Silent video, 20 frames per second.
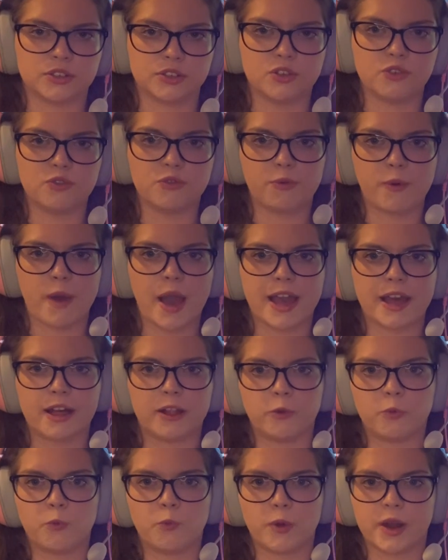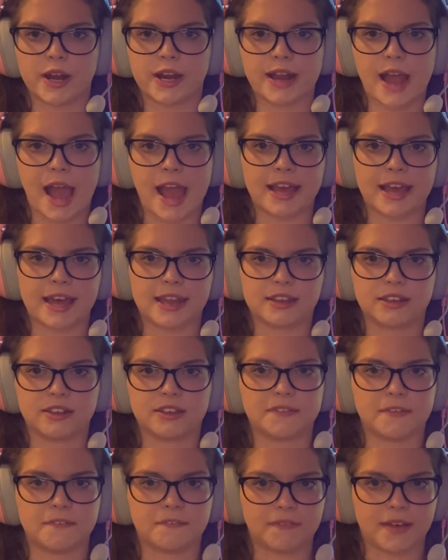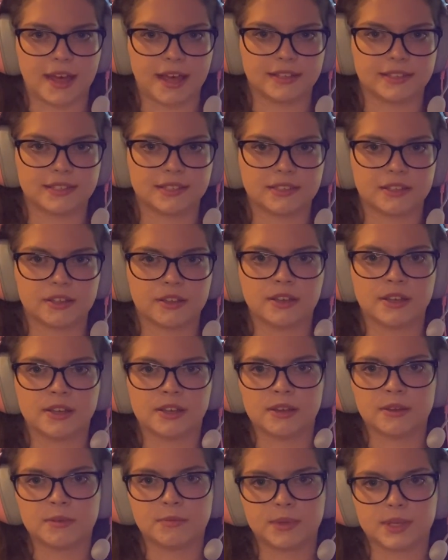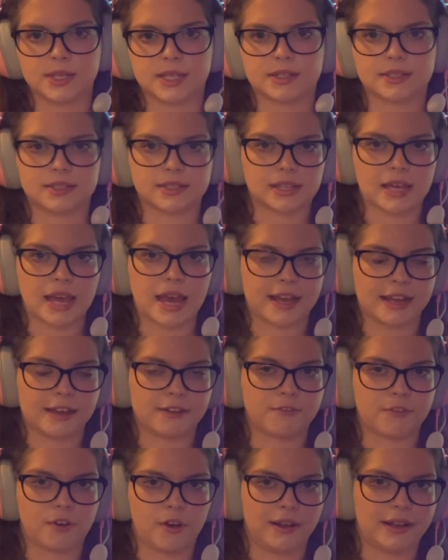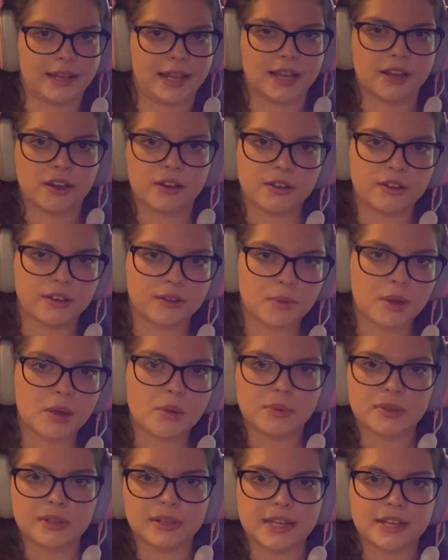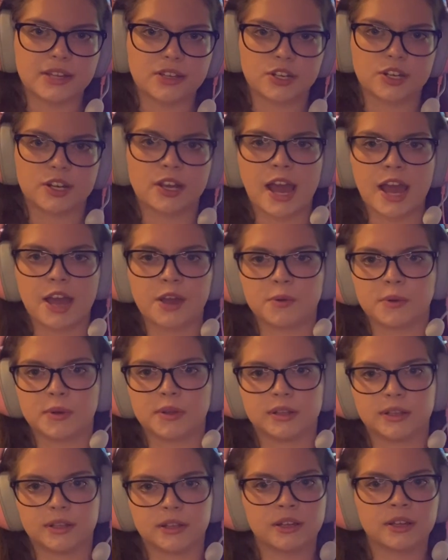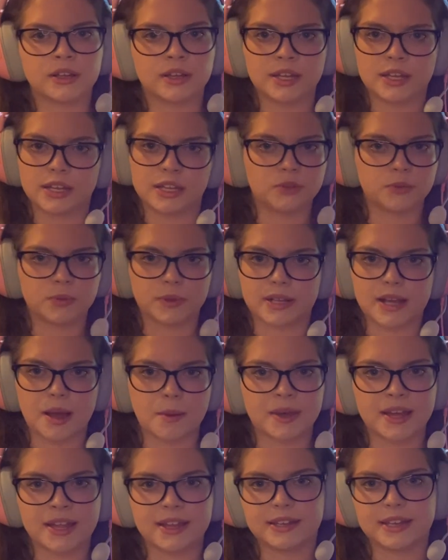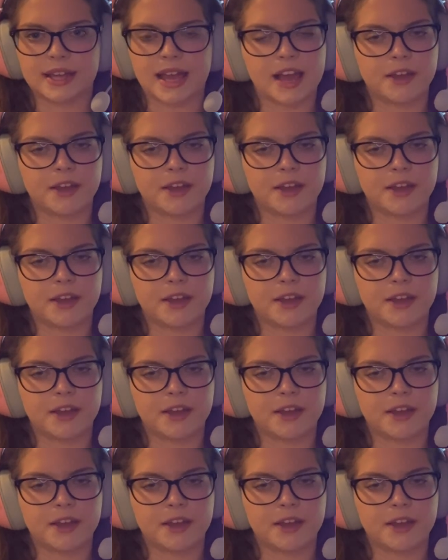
new file where I added the vest because I thought like, oh, maybe later it will come handy.